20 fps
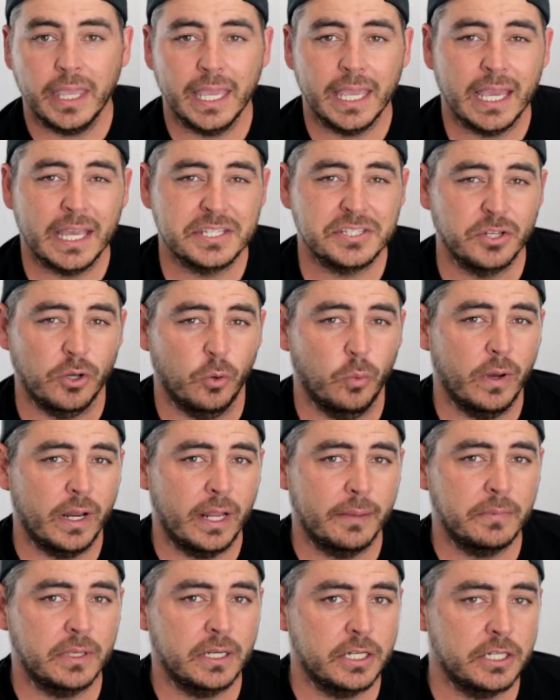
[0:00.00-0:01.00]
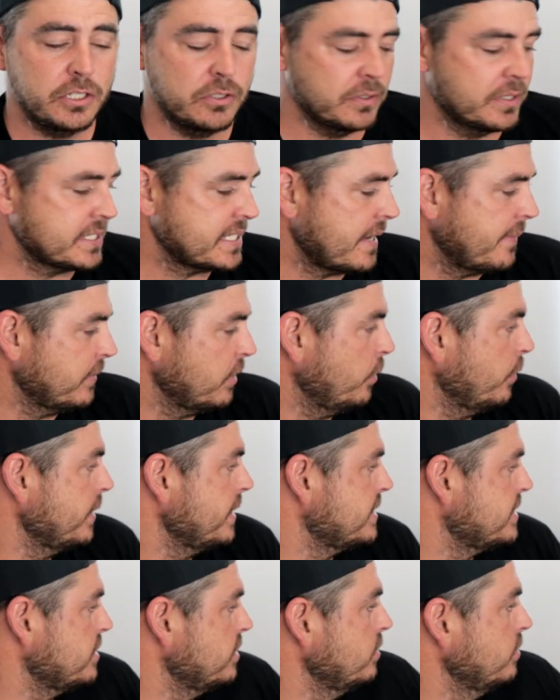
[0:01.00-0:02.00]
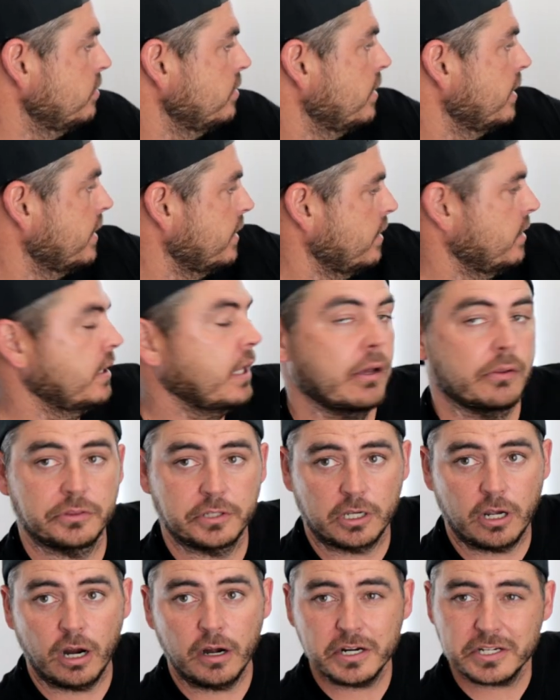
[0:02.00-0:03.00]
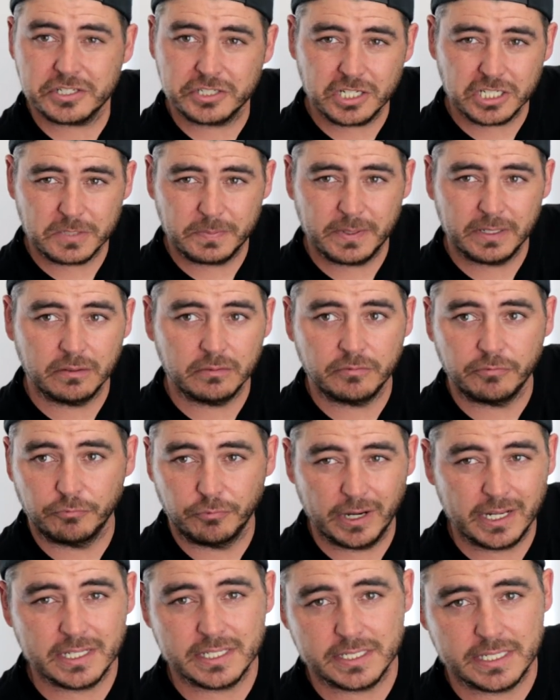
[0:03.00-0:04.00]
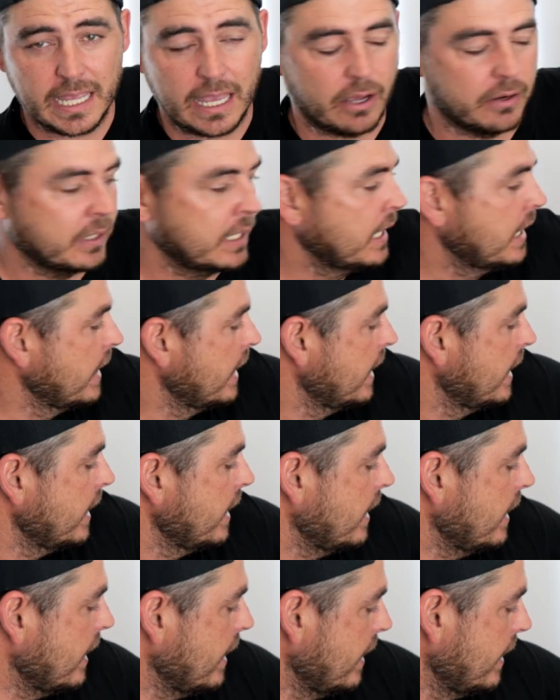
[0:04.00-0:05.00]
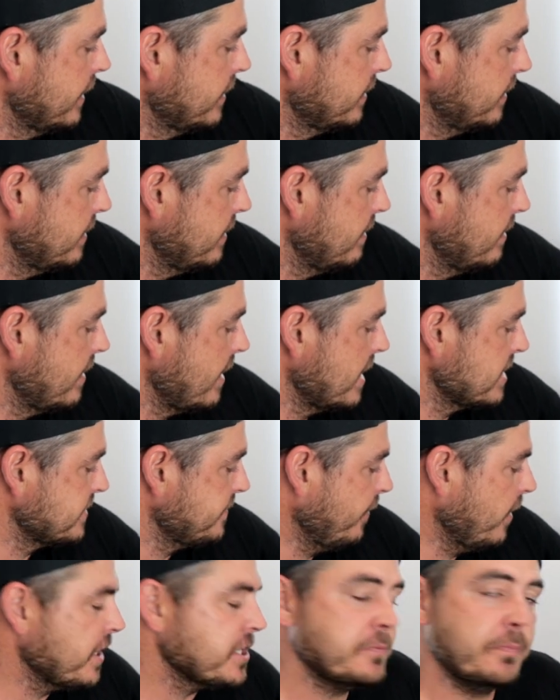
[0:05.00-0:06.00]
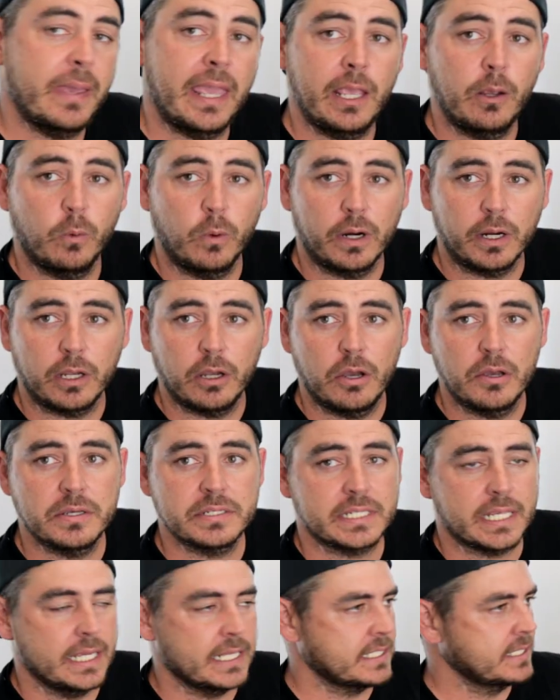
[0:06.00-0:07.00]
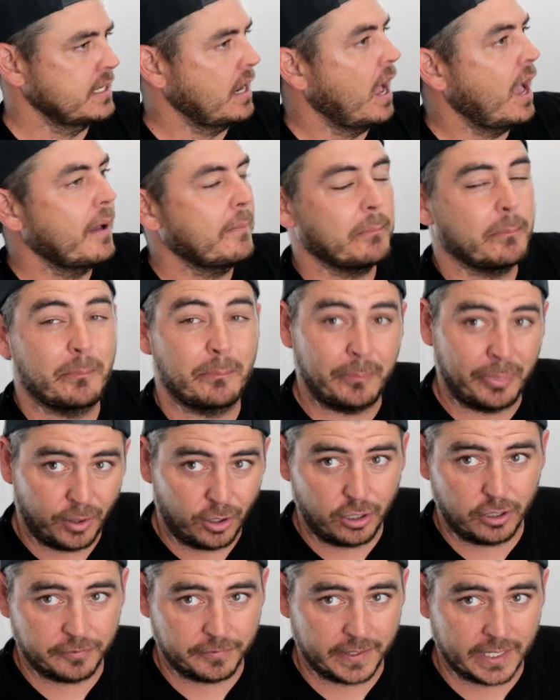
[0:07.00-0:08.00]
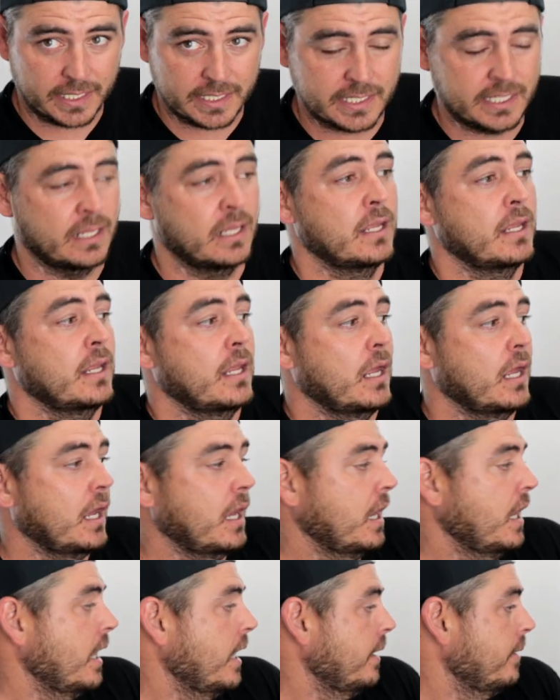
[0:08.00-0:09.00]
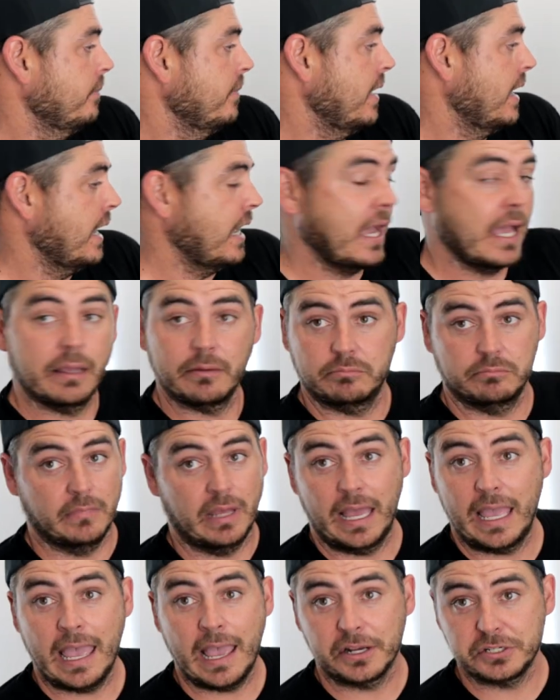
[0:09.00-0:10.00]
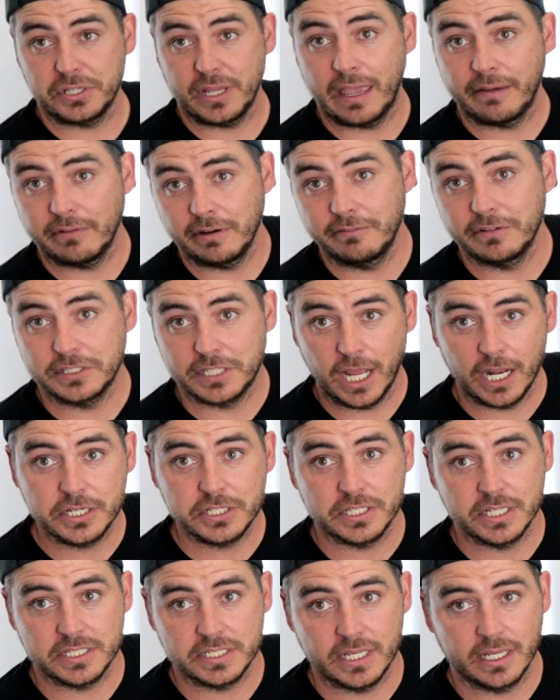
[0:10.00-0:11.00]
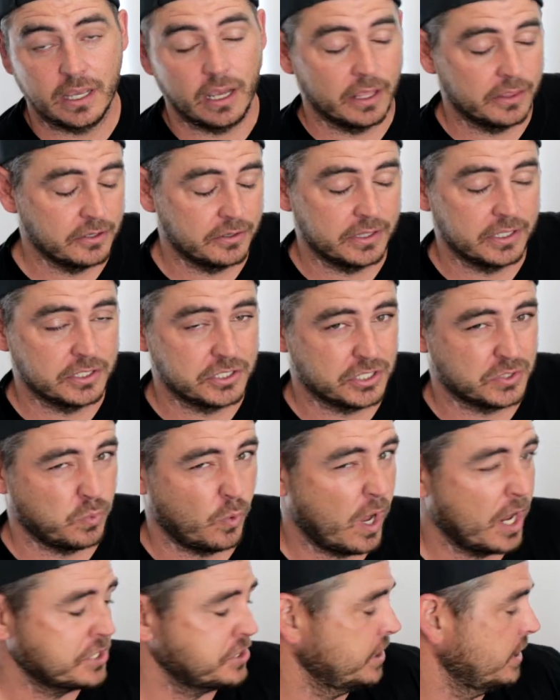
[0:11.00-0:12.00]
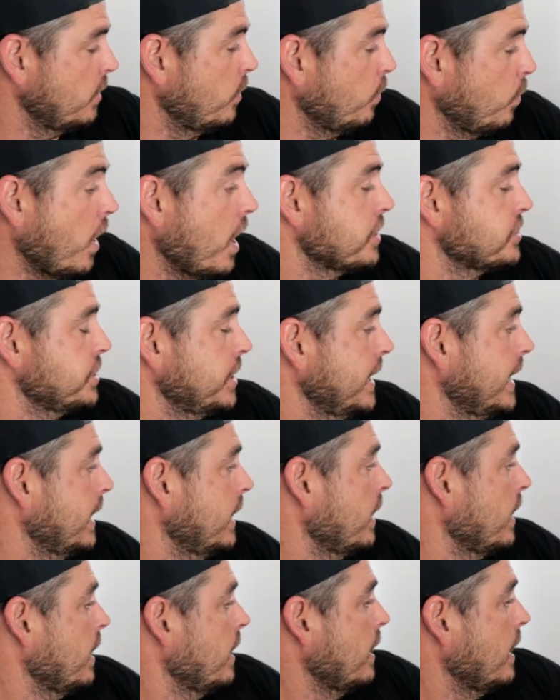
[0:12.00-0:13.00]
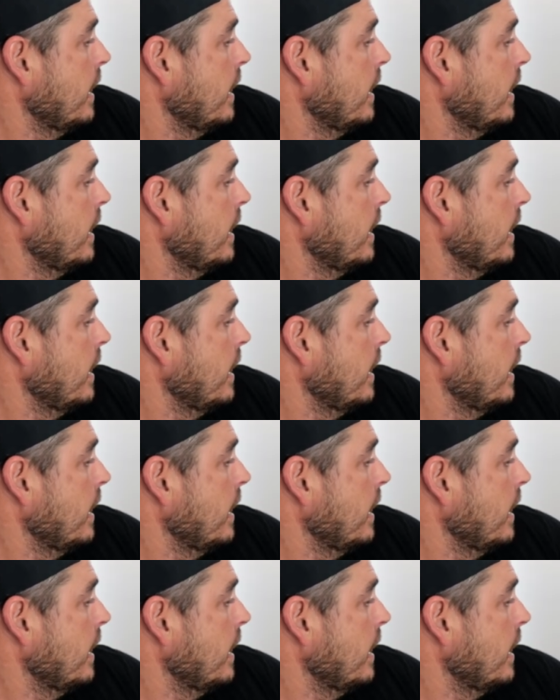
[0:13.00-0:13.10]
Okay guys, so what I'm gonna do is I'm going to, now the car has just been rinsed down. As far as paintwork goes, it's not perfect. I actually haven't even touched this thing other than just washing it.